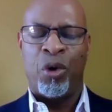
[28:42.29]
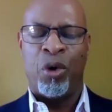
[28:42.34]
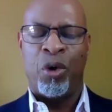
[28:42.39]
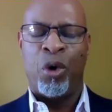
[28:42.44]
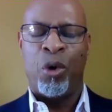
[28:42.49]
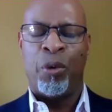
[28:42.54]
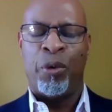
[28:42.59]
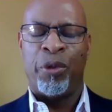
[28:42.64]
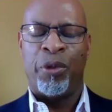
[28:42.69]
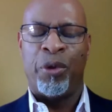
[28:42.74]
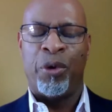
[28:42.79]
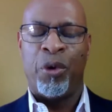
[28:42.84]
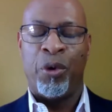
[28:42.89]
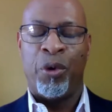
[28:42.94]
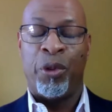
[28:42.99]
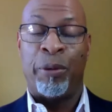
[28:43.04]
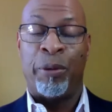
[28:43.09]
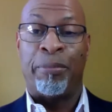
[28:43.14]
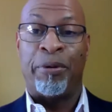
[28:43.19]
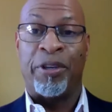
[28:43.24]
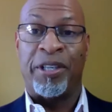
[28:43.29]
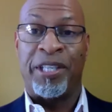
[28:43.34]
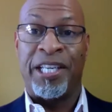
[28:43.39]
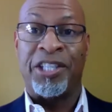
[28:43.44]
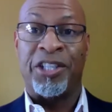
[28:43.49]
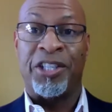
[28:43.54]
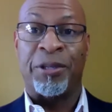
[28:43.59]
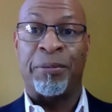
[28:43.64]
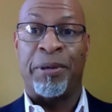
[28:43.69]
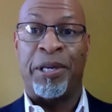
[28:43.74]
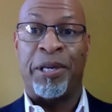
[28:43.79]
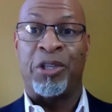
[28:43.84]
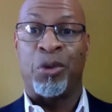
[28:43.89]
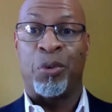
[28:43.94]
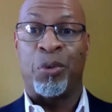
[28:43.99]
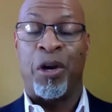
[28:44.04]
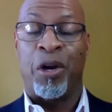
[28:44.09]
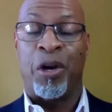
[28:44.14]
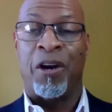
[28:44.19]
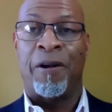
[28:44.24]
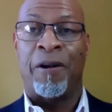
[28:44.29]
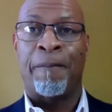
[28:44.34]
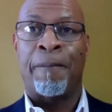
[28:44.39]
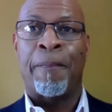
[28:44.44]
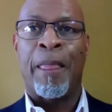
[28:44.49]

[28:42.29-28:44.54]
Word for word: who, who the participants were.